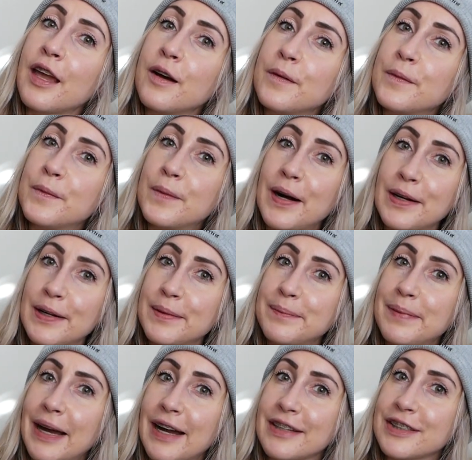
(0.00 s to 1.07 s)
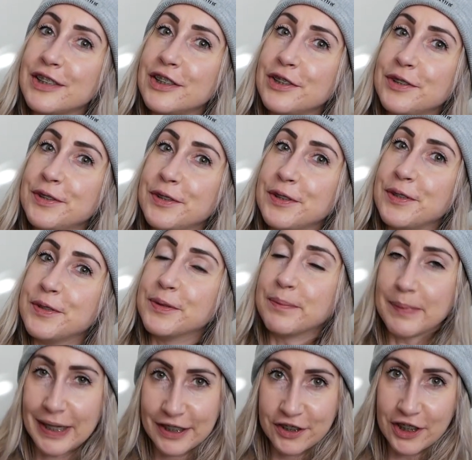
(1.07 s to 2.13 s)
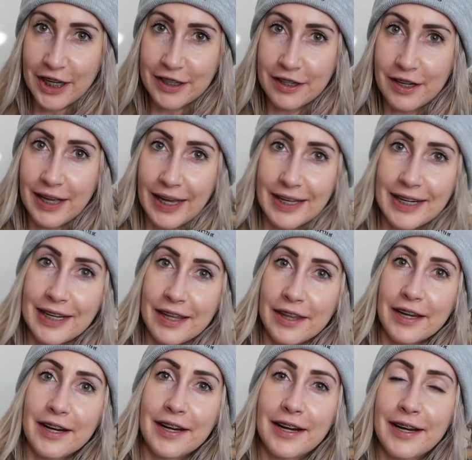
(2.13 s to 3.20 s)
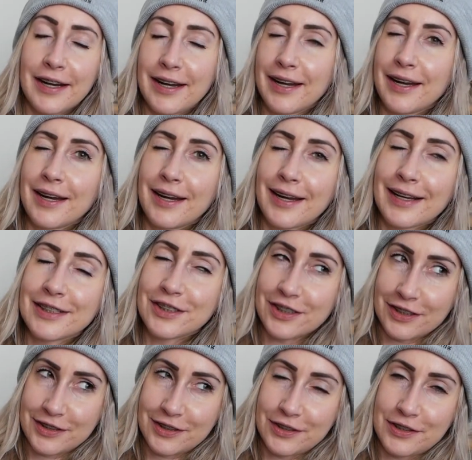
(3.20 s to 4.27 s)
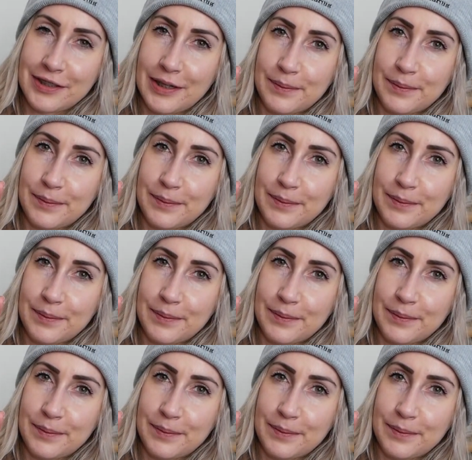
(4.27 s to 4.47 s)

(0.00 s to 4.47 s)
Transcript: Welcome back to my channel and another jaw surgery